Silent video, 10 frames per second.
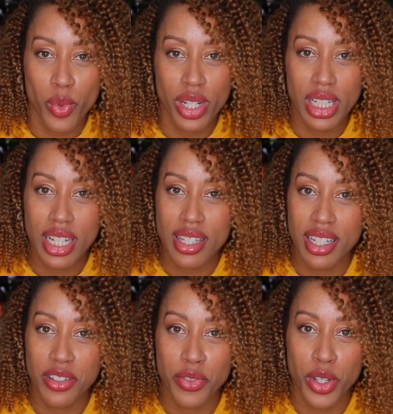looks
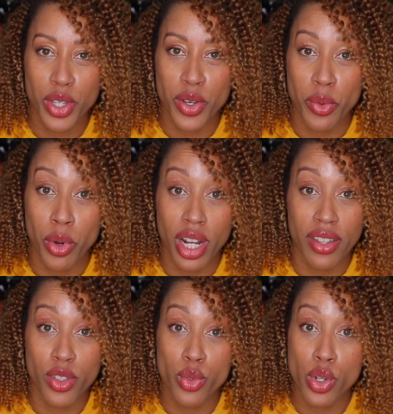good for you. And
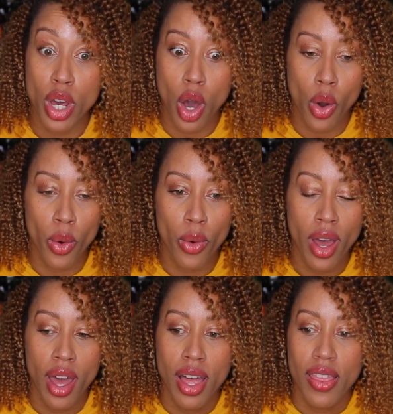if you know
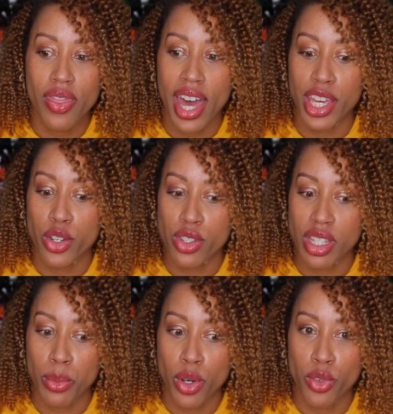that you're
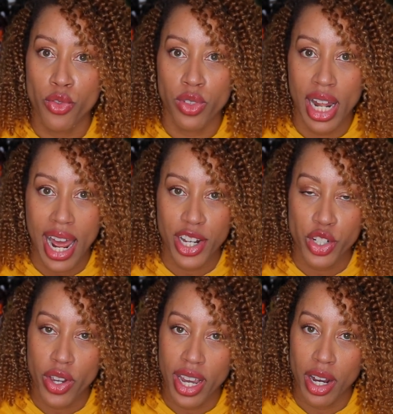someone who flat
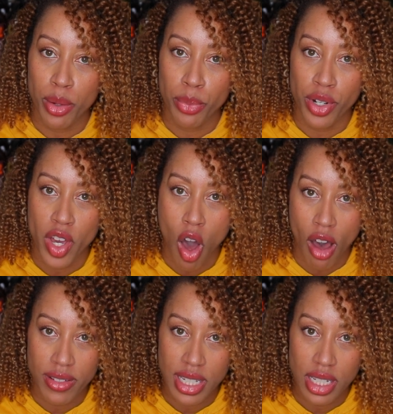irons your hair pretty
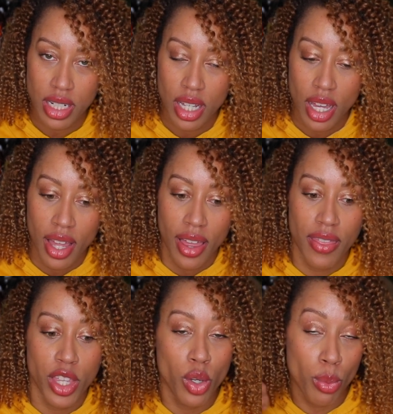often,
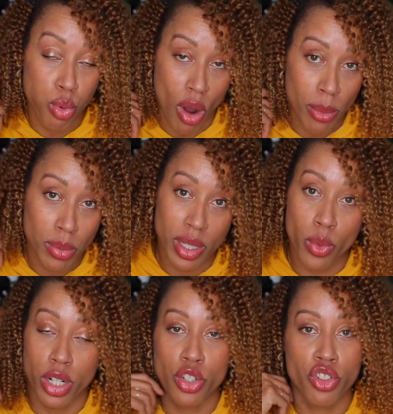then you probably
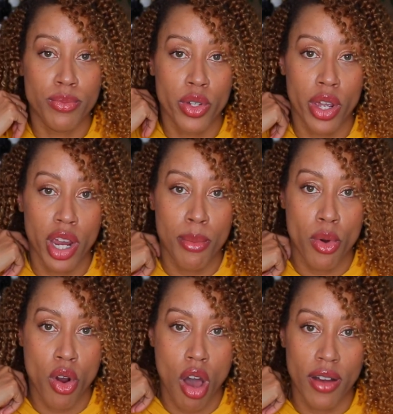want to trim your hair
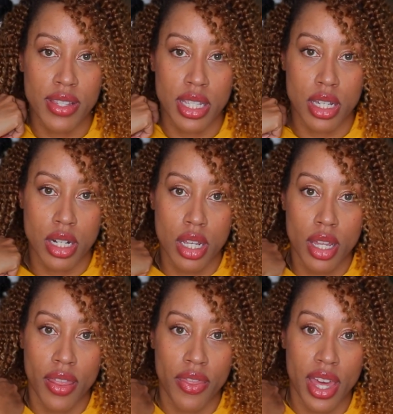more often
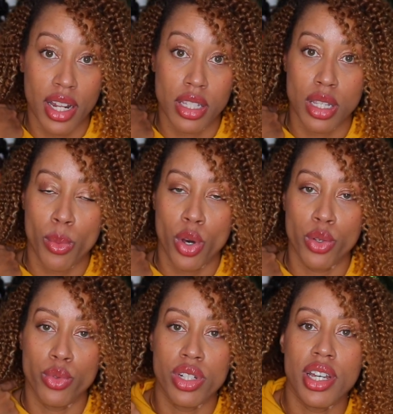than someone
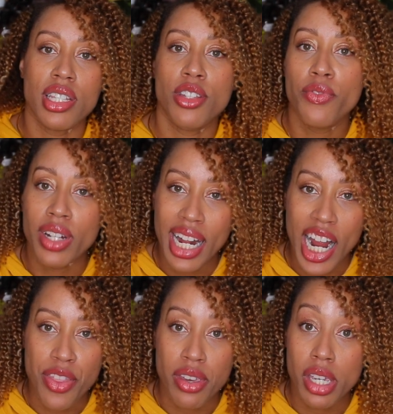who doesn't flat
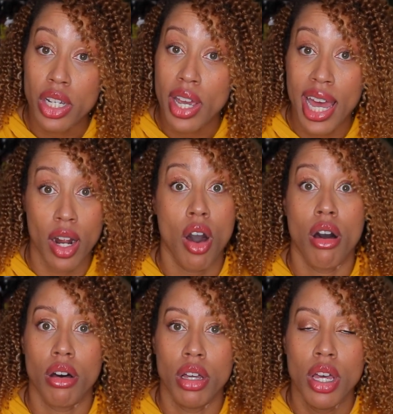iron their hair at
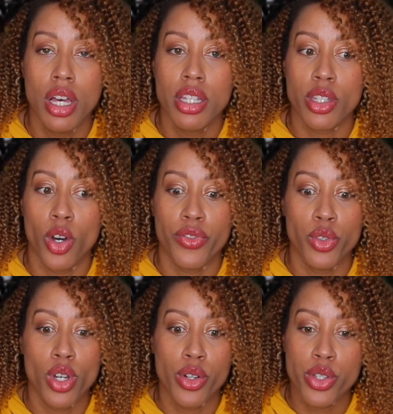all. So if
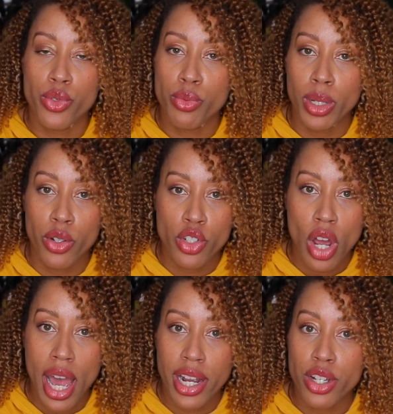you don't use blow
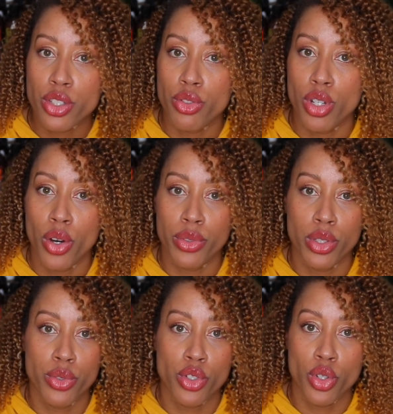dryers, you don't
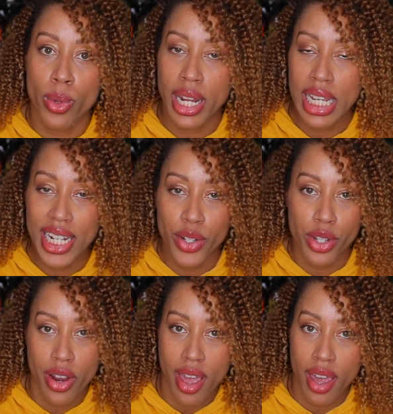use direct heat on
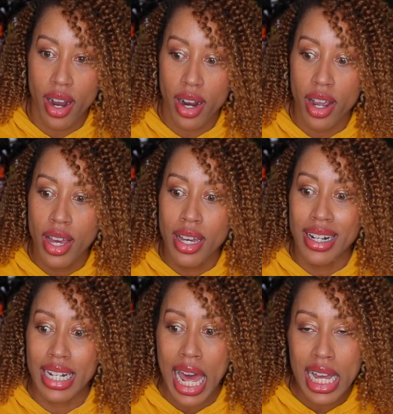your hair,
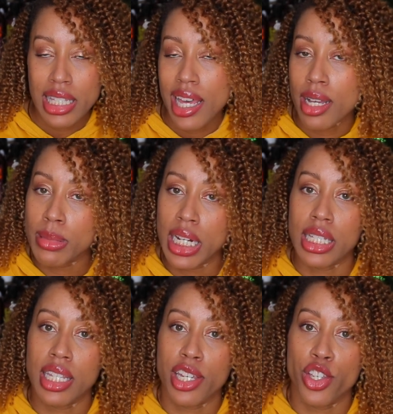9 times out
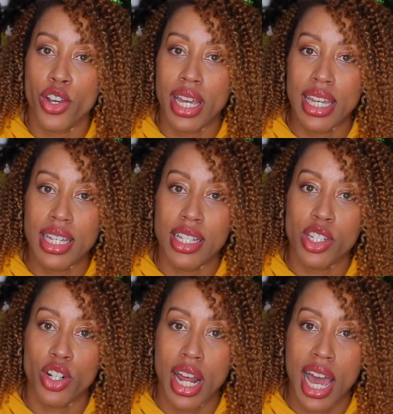of 10 your
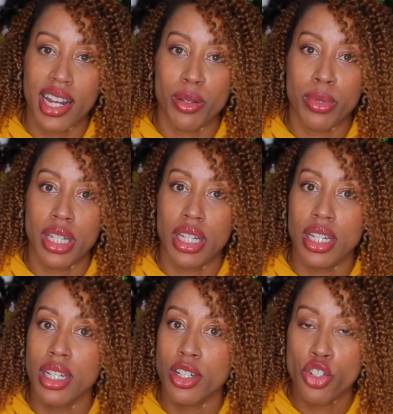ends are not going to
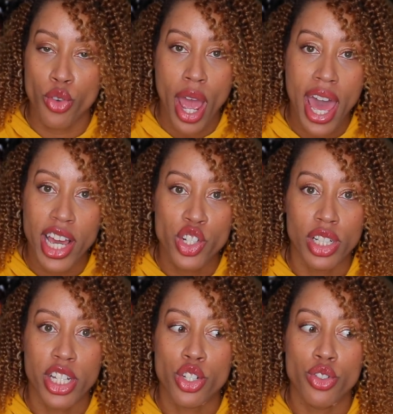be trash
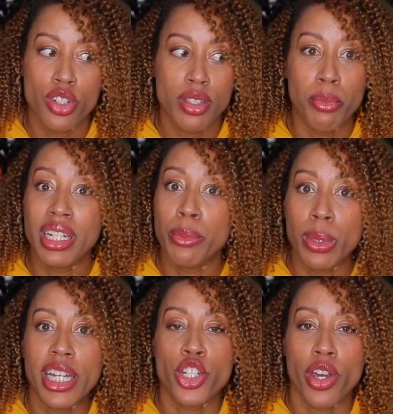unless you just
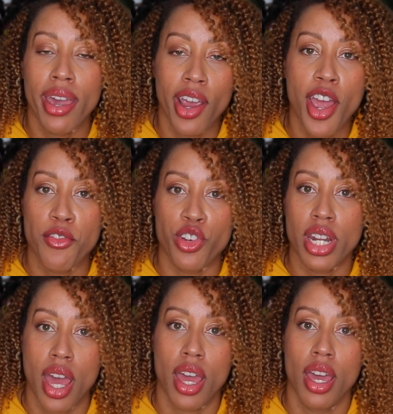manipulate your hair every
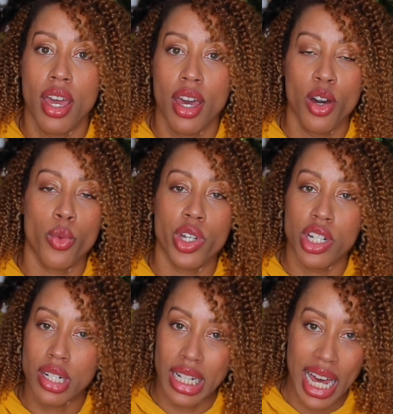day,
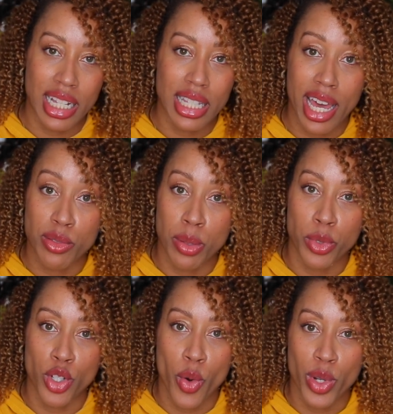which a lot of times
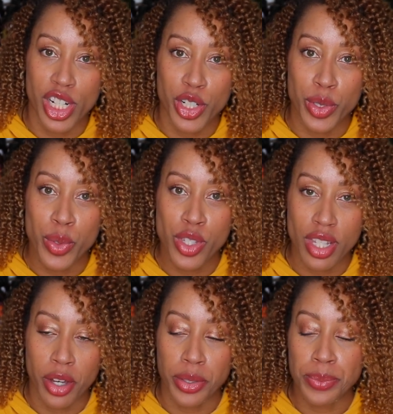people don't want to do.
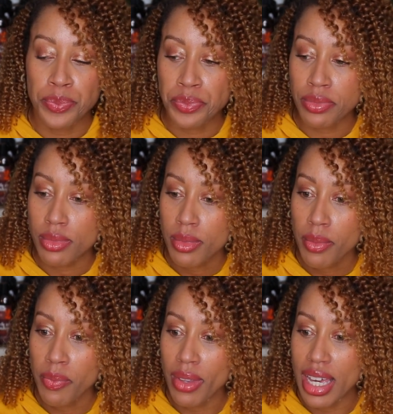So
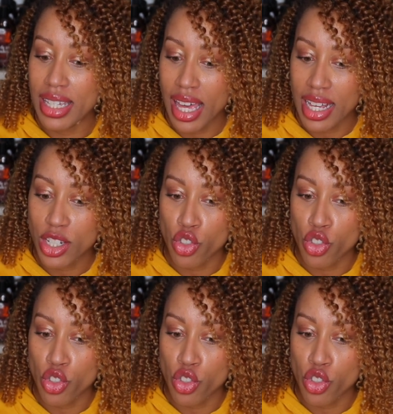yes,